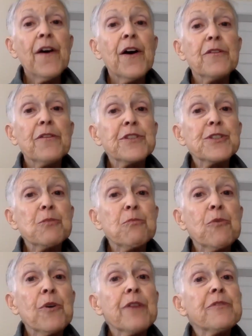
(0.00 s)
of the
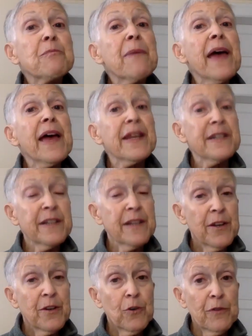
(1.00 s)
support of the bed
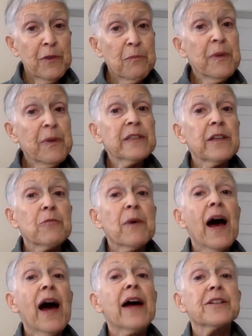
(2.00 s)
or of the pillow
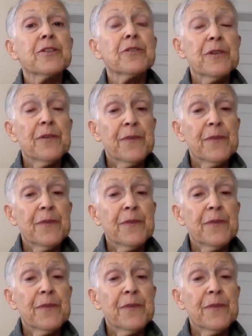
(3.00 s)
behind you.